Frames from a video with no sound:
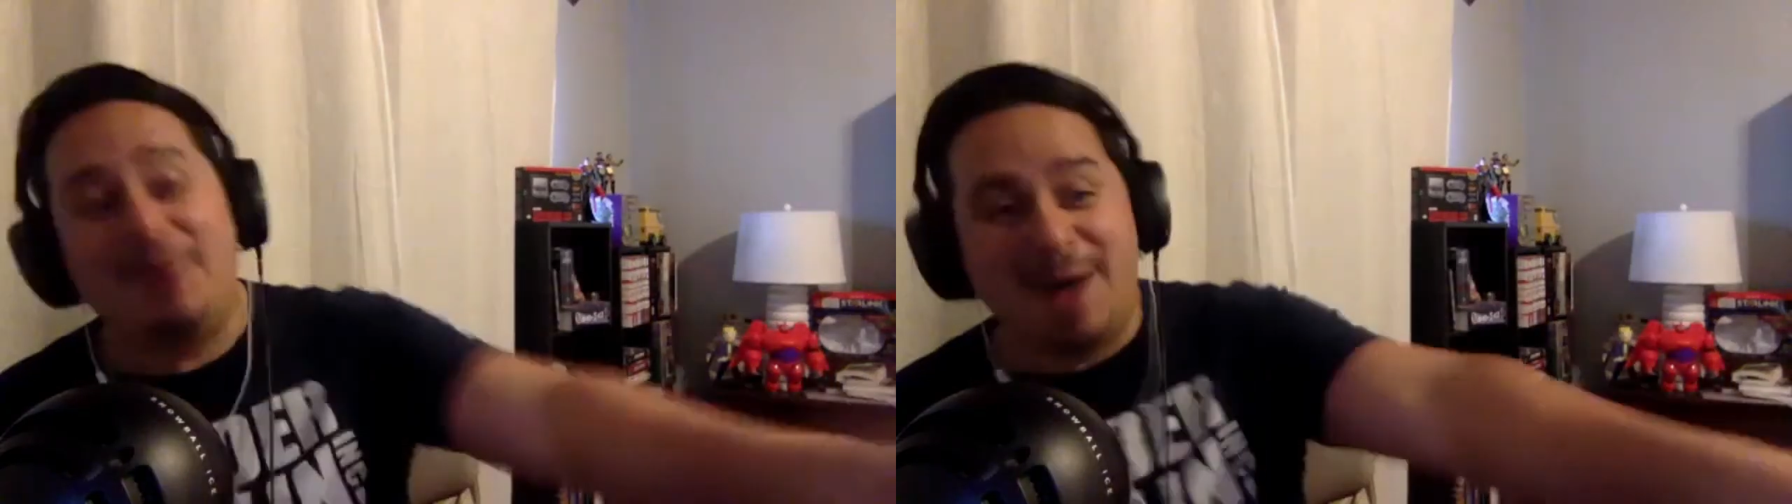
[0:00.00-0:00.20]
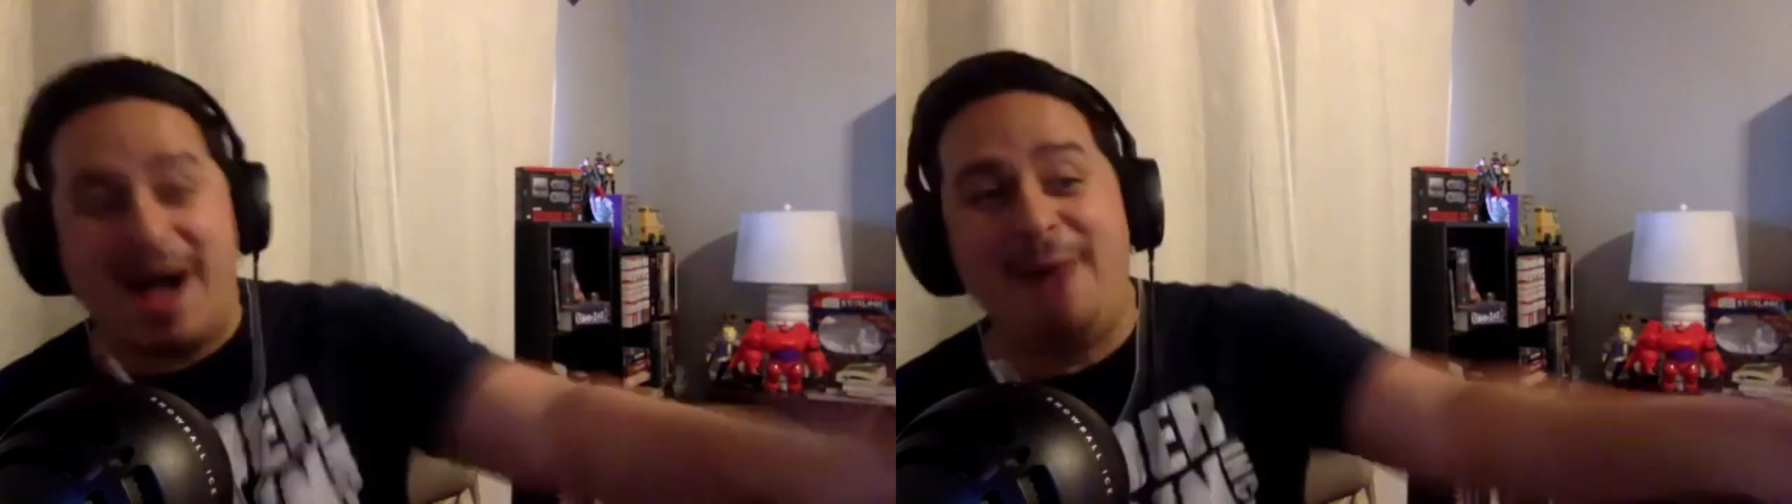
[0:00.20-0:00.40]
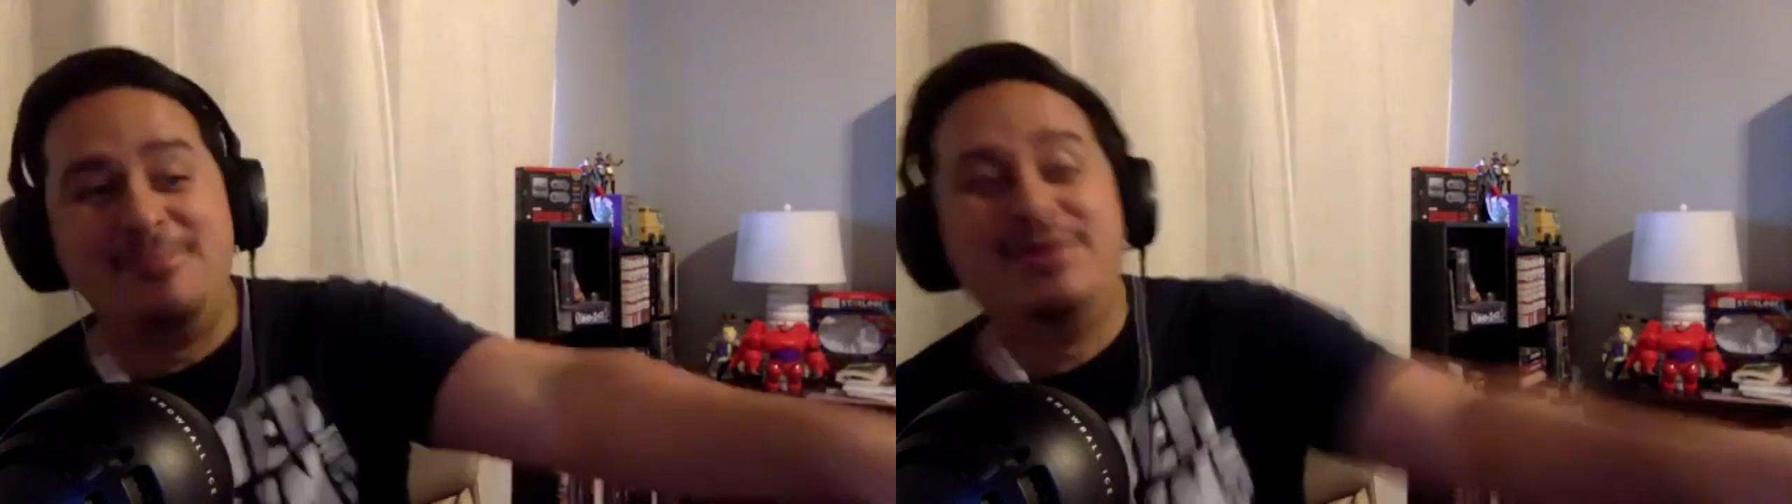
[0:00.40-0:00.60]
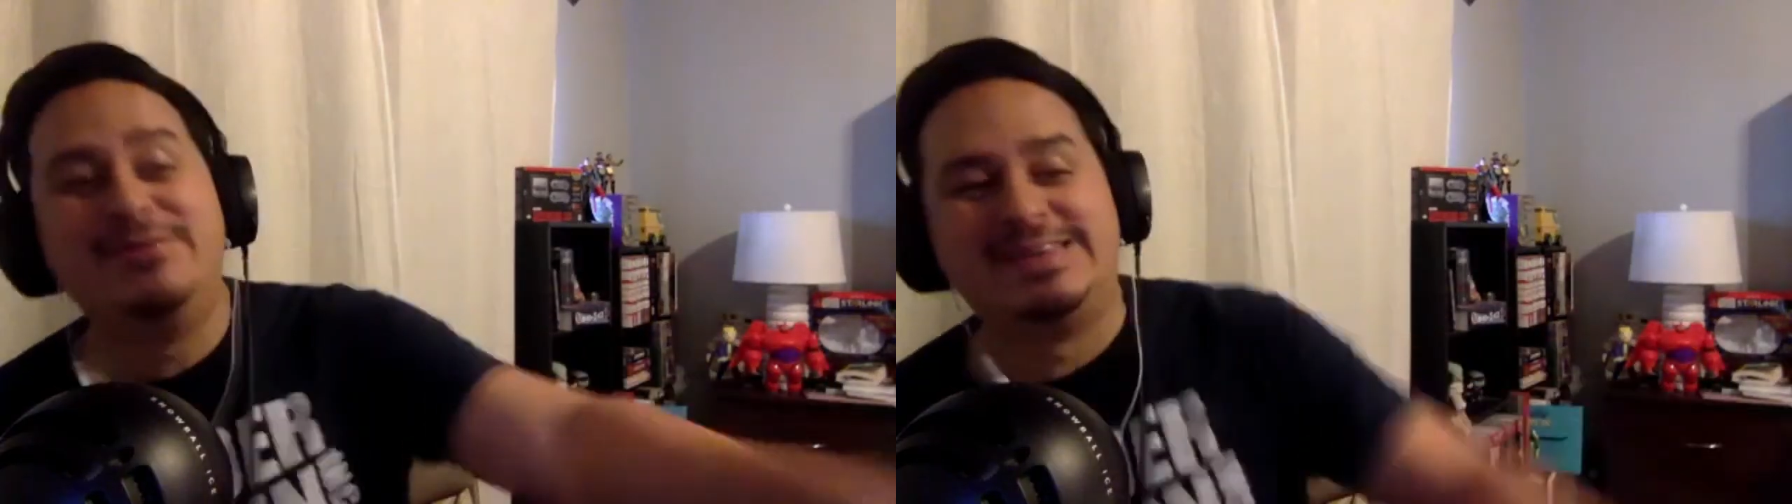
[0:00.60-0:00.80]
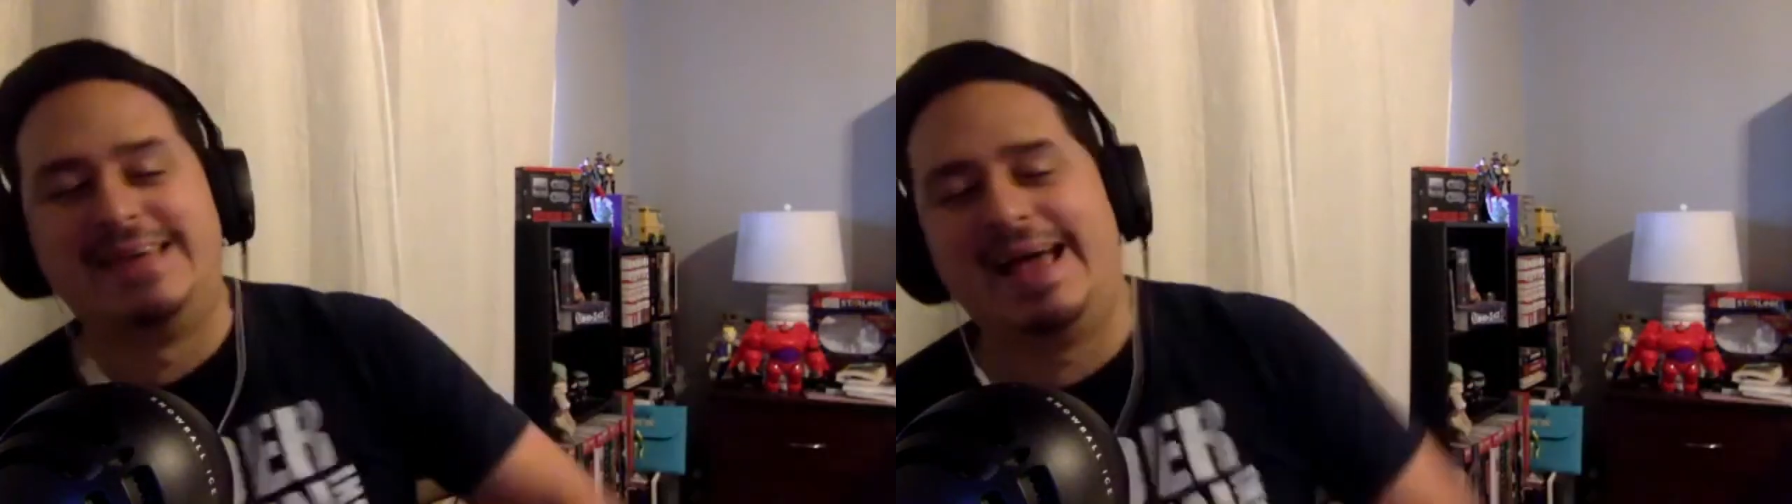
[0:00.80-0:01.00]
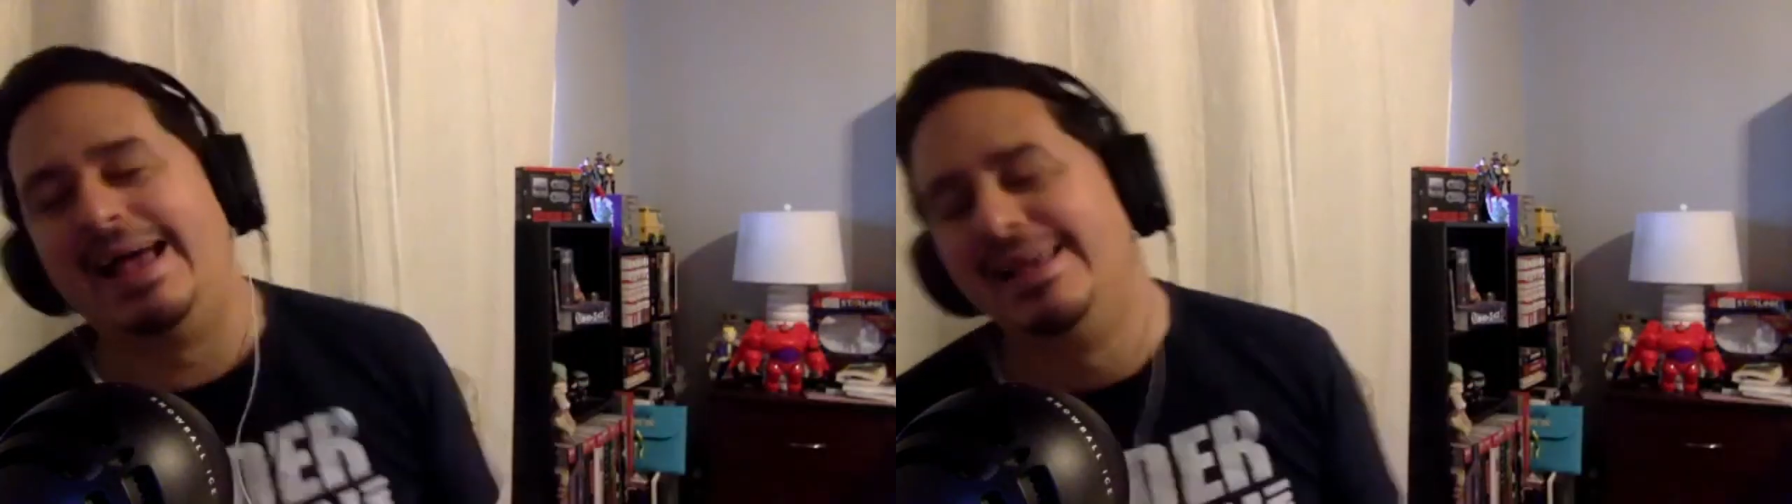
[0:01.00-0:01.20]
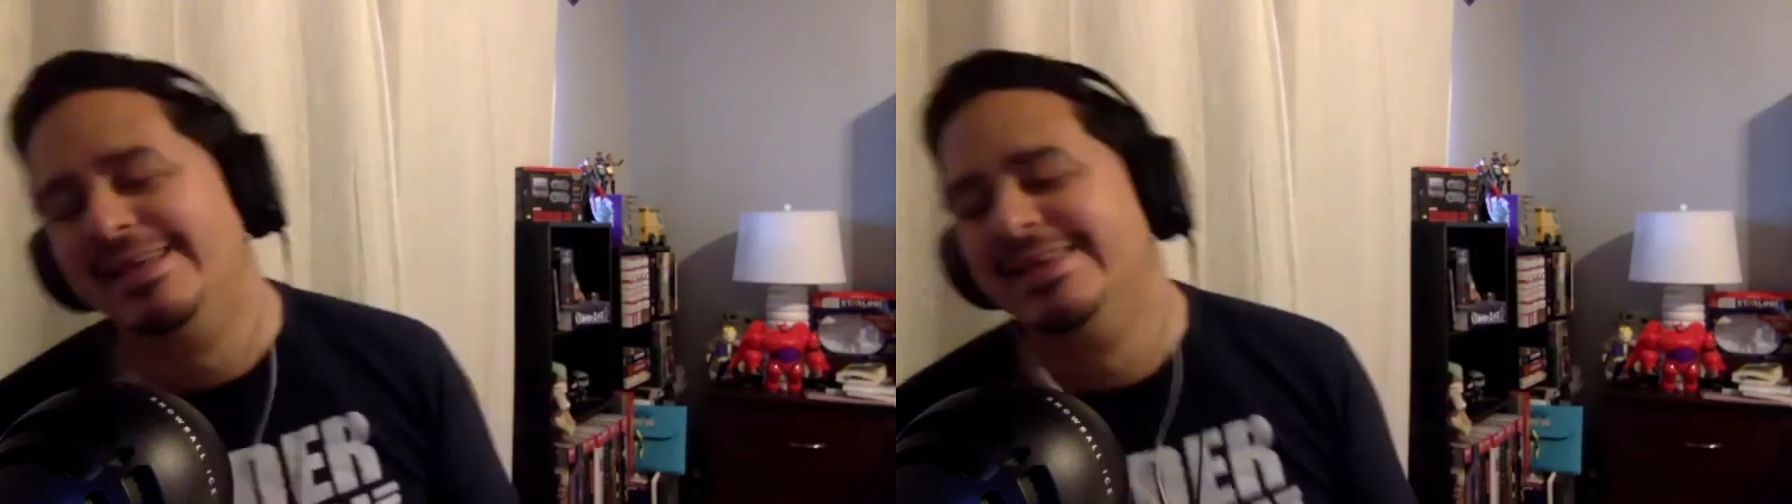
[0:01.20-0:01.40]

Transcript: I'm using that.